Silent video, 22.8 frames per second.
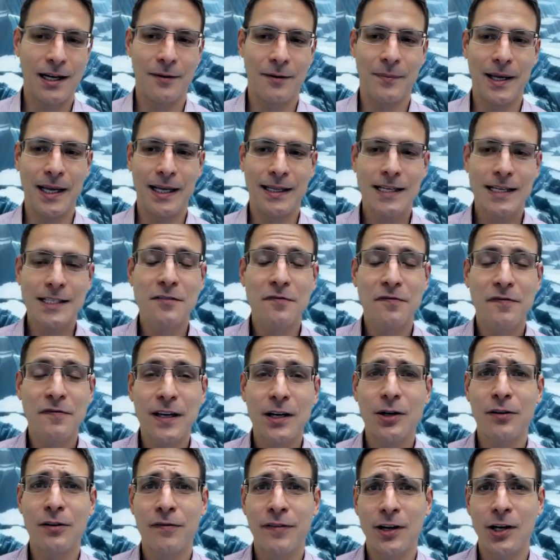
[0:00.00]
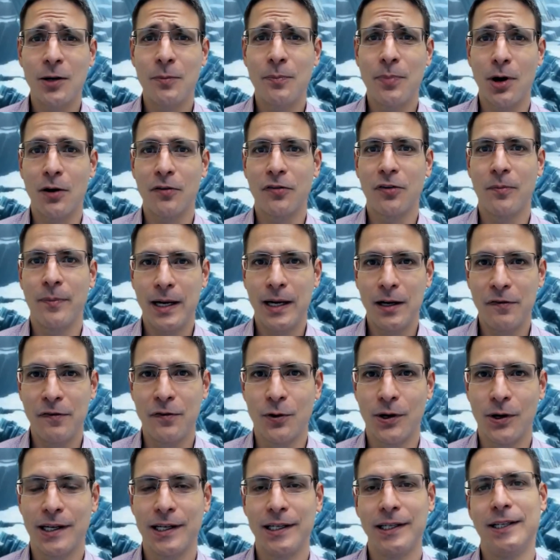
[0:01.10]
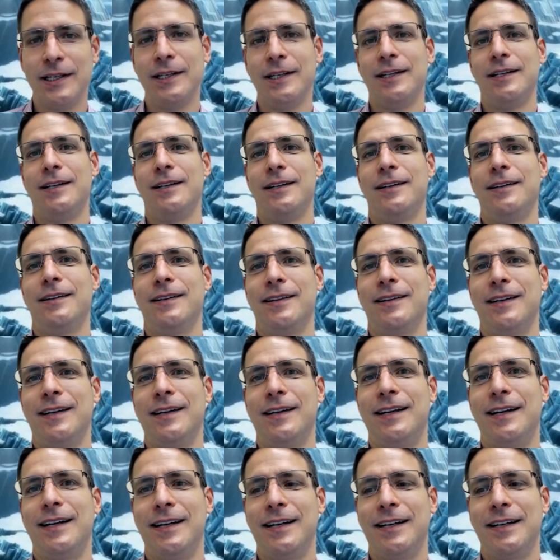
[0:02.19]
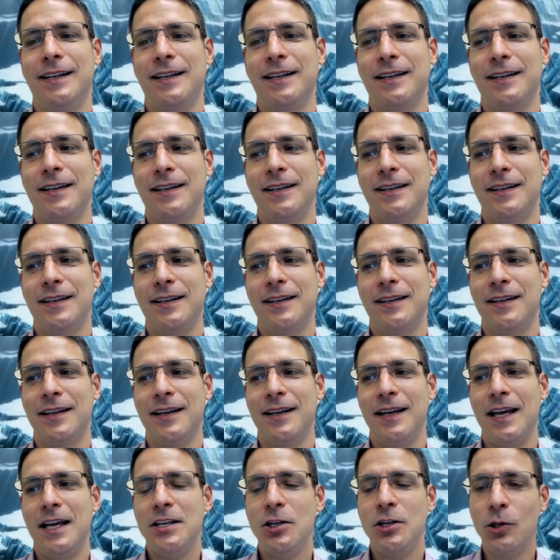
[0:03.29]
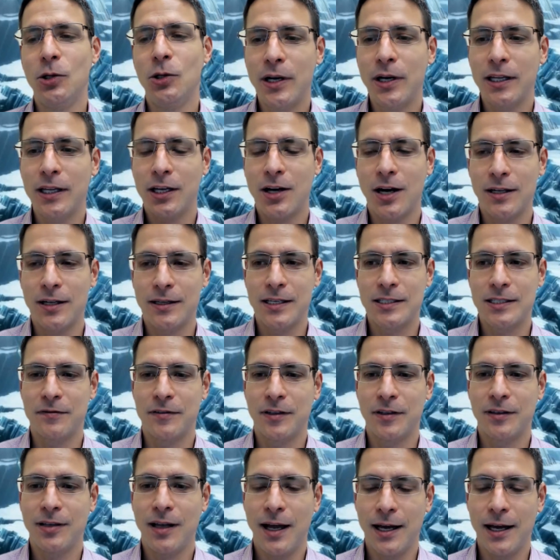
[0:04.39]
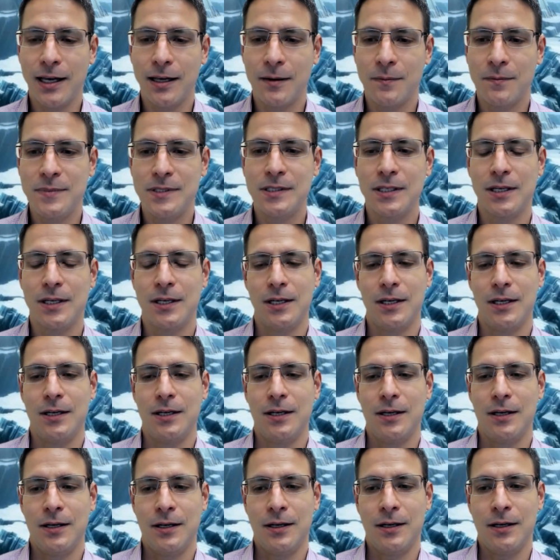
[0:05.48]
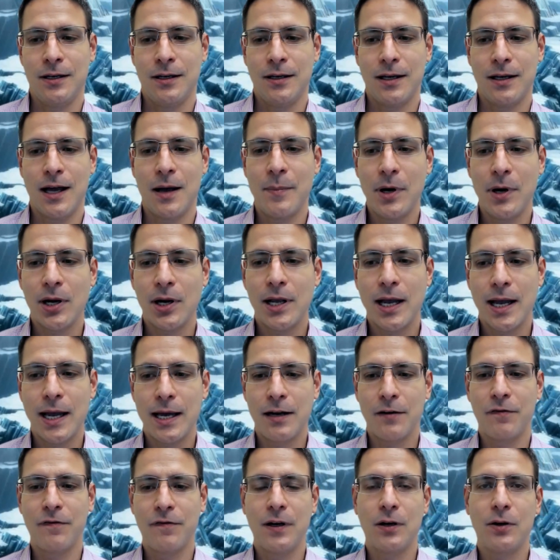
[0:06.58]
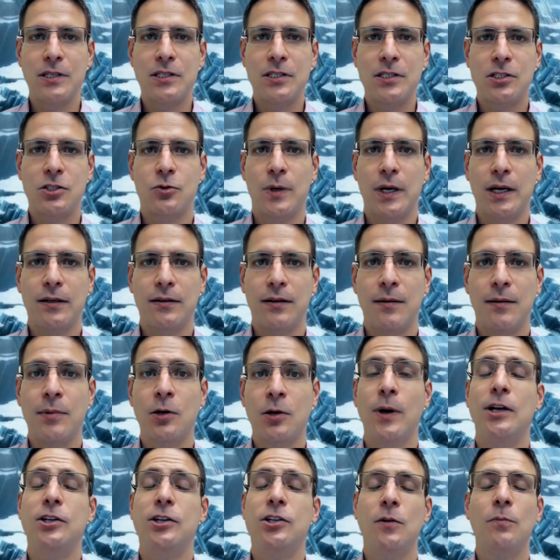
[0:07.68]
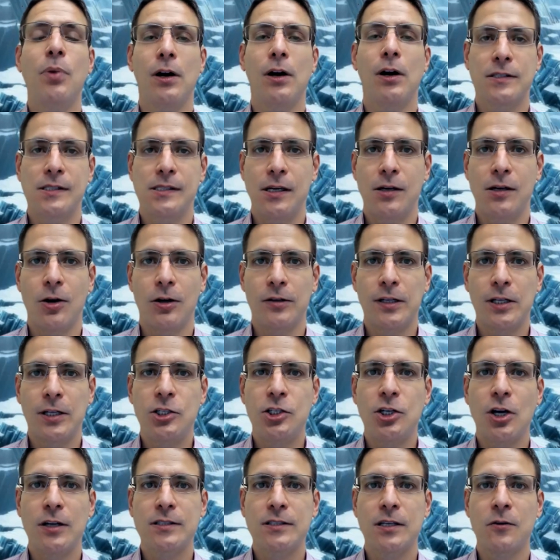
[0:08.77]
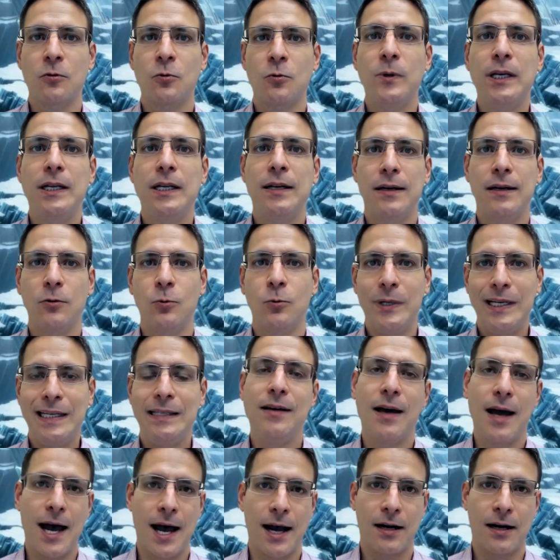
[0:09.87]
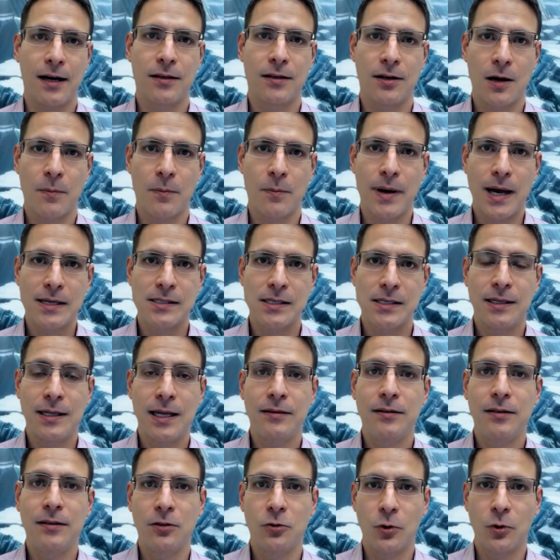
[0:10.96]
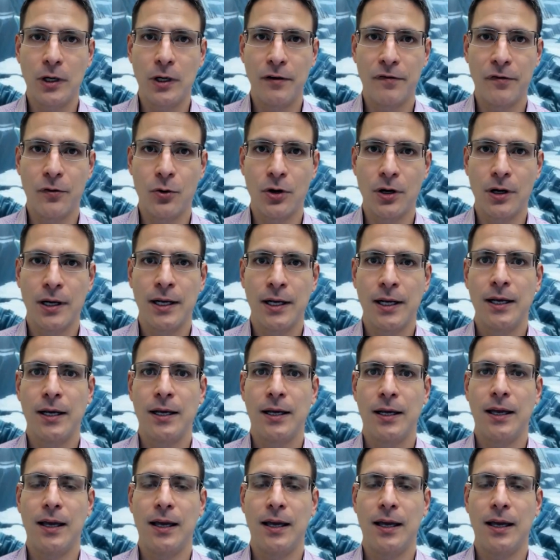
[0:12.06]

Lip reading: And that's a very, very powerful metaphor. And you look at the context of the times, America had a very strict immigration policy called the Johnson-Reed Act that got passed in 1924.